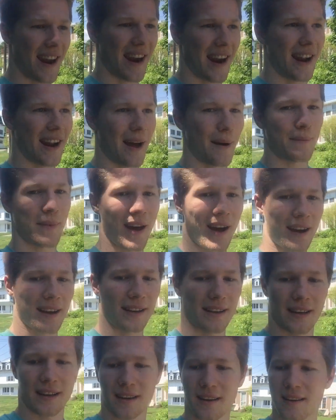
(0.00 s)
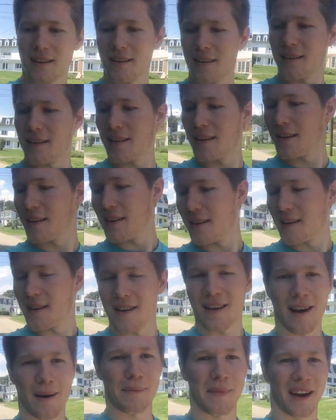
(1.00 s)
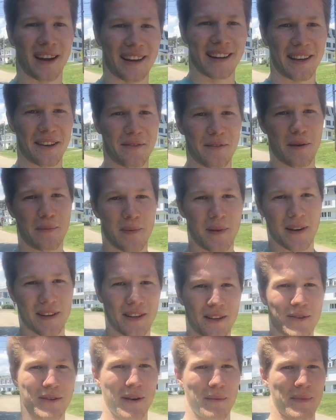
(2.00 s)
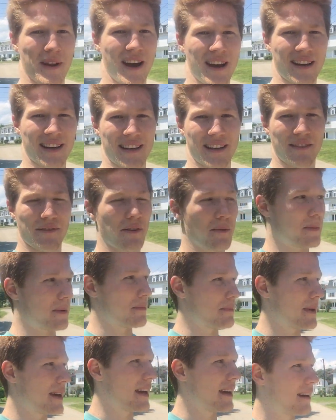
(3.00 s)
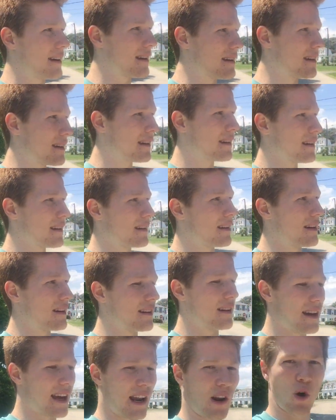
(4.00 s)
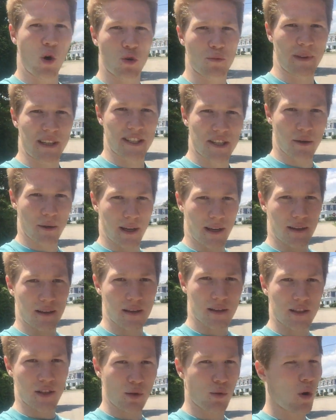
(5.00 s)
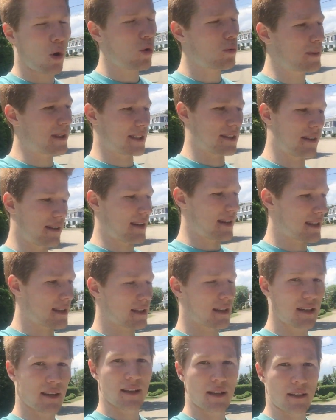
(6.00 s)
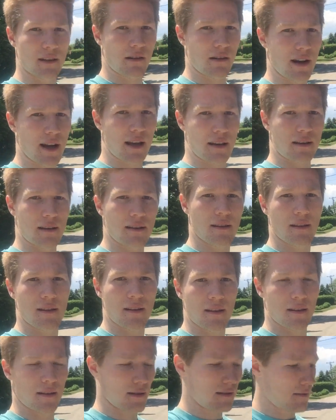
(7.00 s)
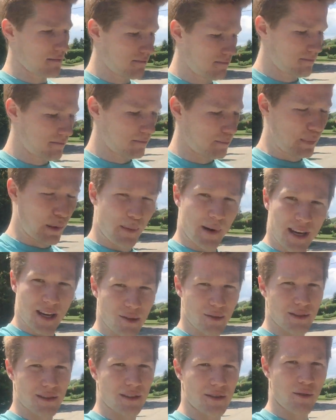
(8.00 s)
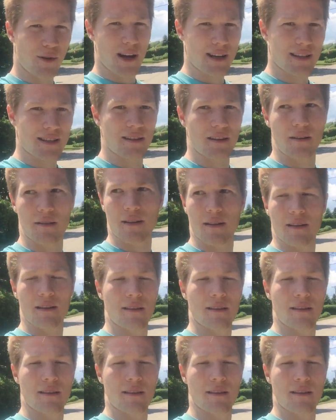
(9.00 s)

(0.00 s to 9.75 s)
And I'm not gonna give up on you, and I'm not gonna give up on me. And hold me to it. You hold me to this. Go ahead. Put my nose to the grindstone.